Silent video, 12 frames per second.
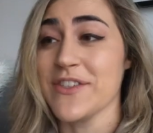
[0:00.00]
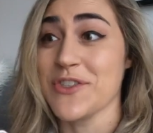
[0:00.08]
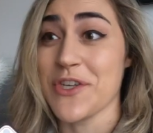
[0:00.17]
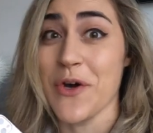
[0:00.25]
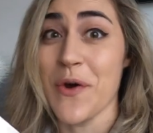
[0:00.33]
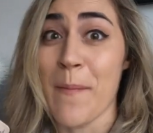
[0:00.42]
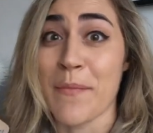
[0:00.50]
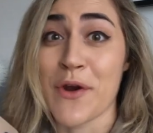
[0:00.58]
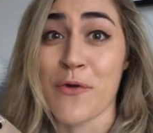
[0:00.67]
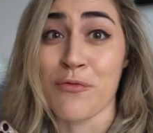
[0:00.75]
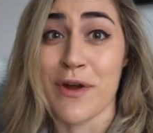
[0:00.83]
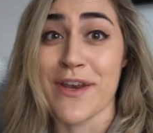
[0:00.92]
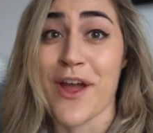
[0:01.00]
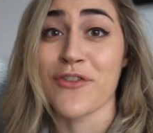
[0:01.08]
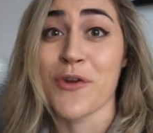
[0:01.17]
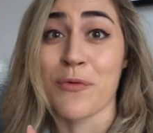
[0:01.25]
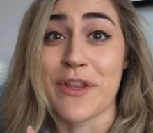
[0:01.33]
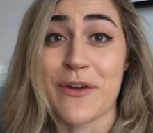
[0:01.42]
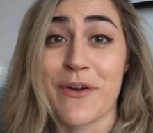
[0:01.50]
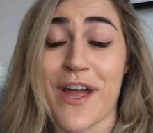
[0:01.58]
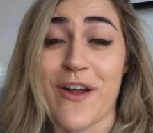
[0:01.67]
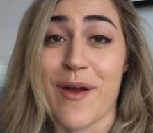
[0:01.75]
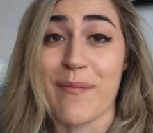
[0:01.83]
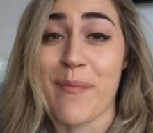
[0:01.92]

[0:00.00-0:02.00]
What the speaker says: So I'm gonna run down there really quick and grab my